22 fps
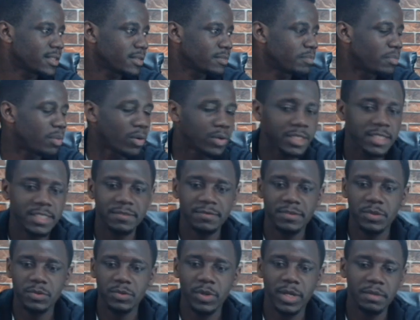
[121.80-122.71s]
points
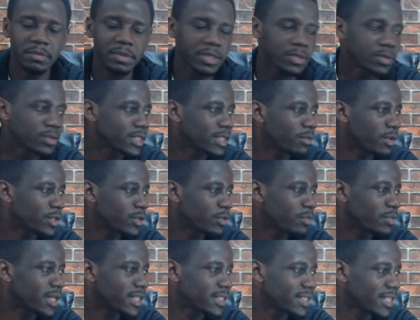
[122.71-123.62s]
very well because I want to
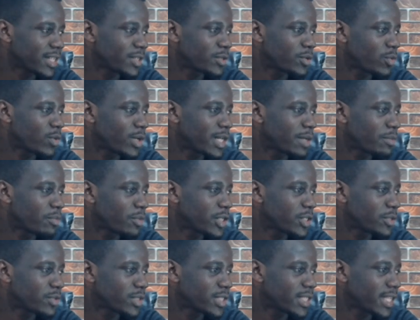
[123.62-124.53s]
be exact on what I'm
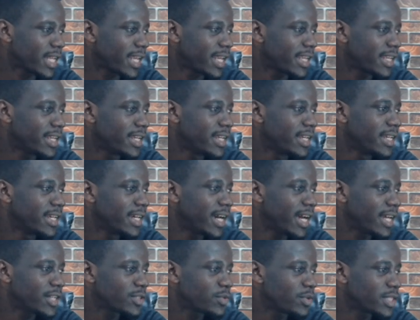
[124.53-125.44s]
going to say.
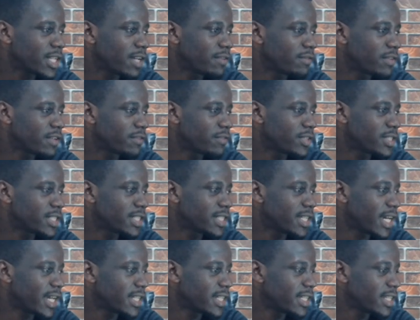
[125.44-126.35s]
Arsenal is having
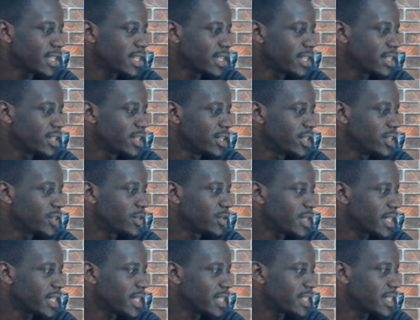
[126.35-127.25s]
49,
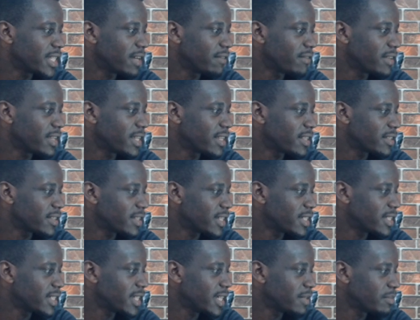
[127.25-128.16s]
United is having
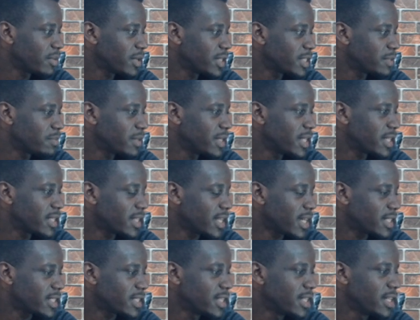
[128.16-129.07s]
39 points, meaning
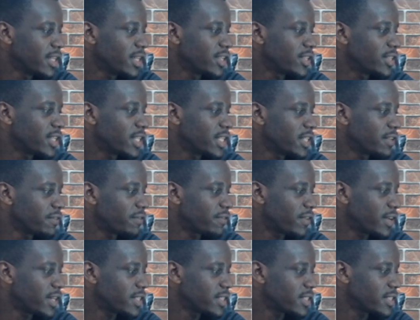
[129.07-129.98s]
that the
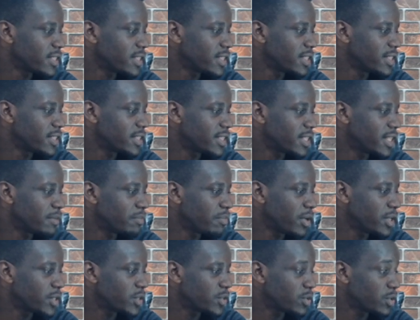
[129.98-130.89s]
difference is 10
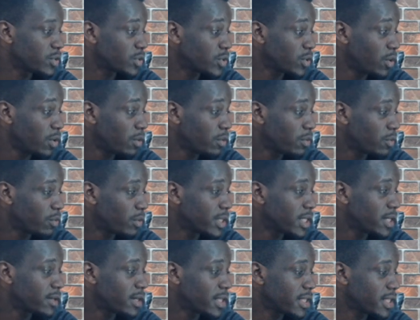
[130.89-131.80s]
points. Not so? When
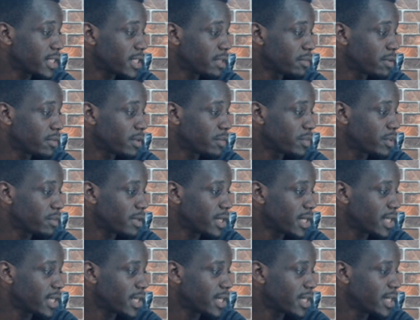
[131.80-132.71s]
you look at the table of the Premier
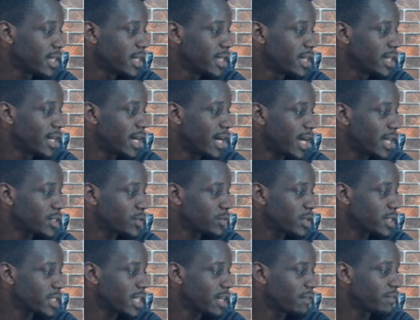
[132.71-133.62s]
League,
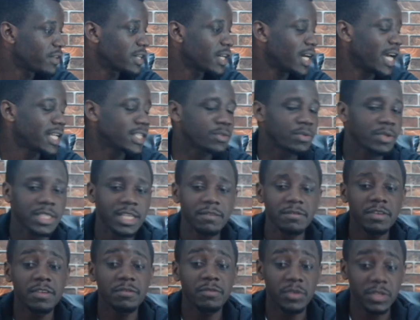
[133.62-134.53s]
Arsenal is
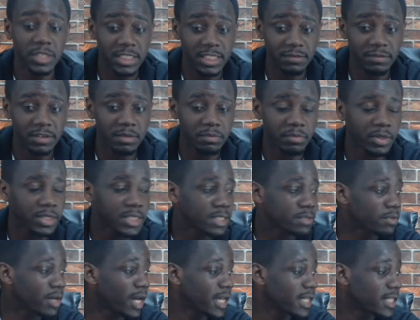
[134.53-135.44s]
having 47
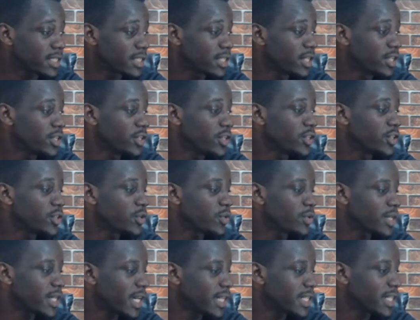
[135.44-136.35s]
points, right?
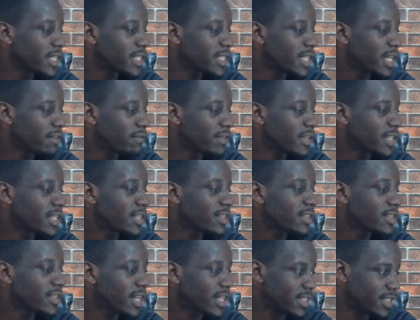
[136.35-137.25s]
United is having
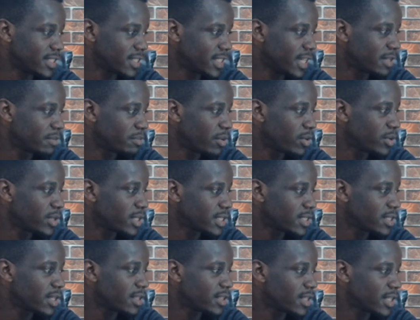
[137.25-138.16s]
39
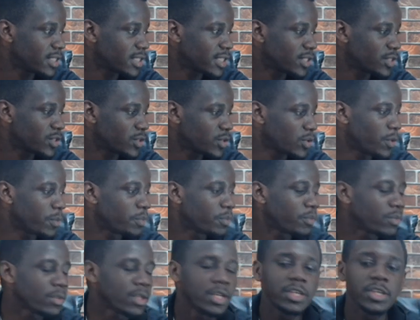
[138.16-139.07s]
points. That's it. So
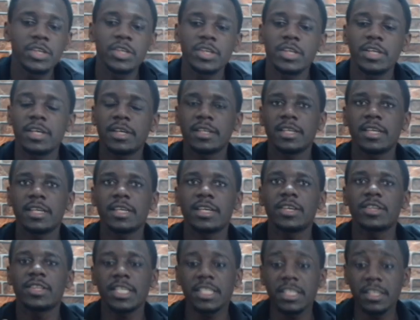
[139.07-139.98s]

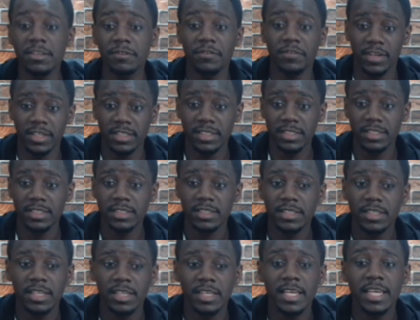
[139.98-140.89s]
the difference
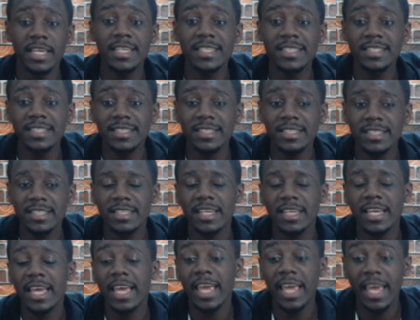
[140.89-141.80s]
is
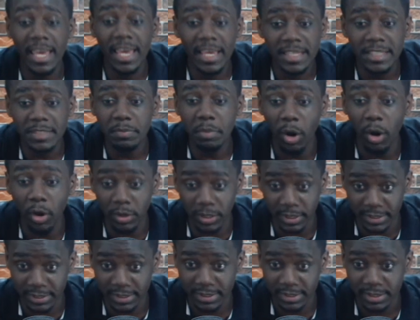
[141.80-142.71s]
8
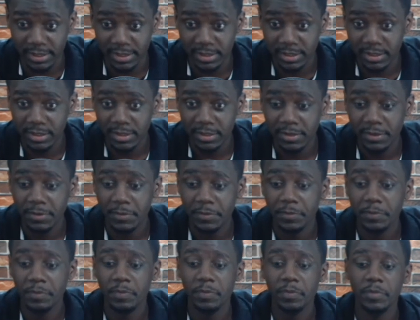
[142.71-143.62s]
points.
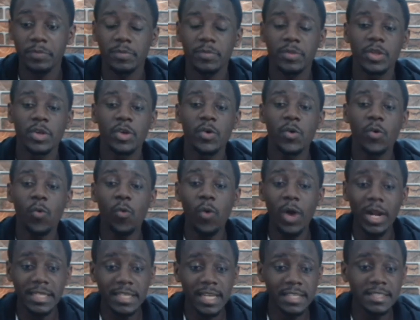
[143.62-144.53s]

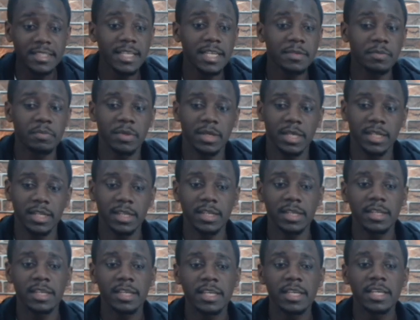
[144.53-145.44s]
What does that mean?
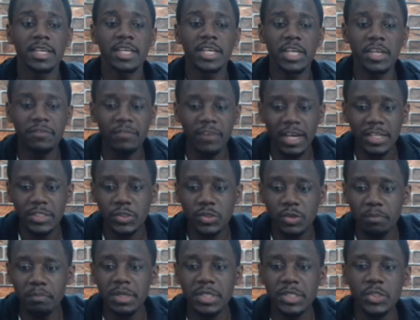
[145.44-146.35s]
If
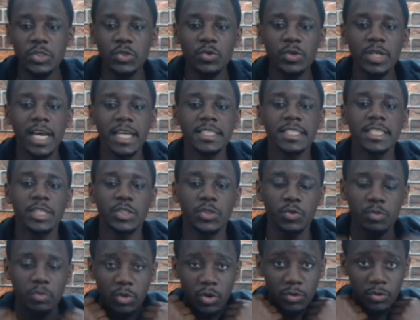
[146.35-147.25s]
Arsenal beats United
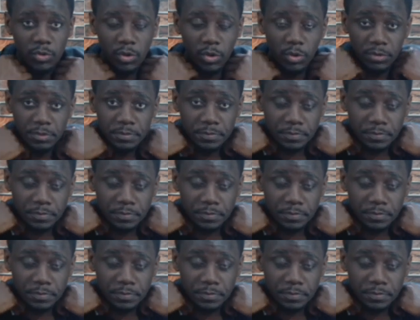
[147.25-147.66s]
tomorrow,